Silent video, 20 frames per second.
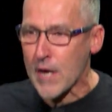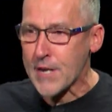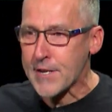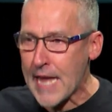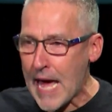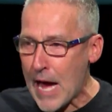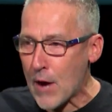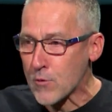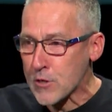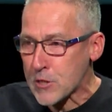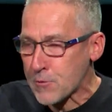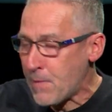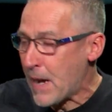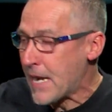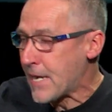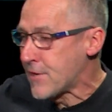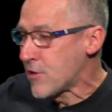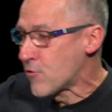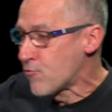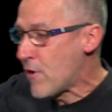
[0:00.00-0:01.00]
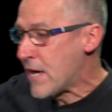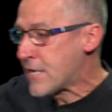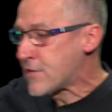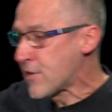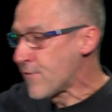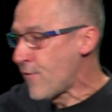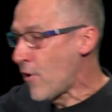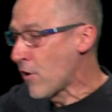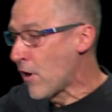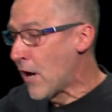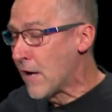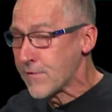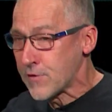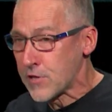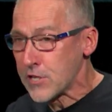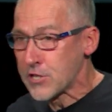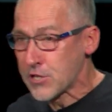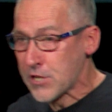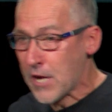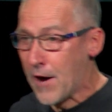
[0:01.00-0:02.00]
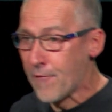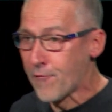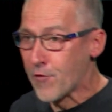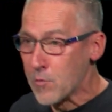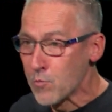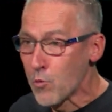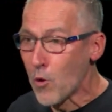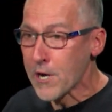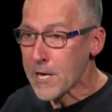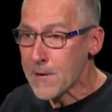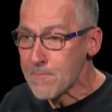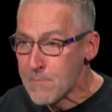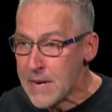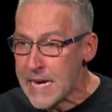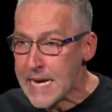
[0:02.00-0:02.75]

And now we're spending the rest of our lives discovering what it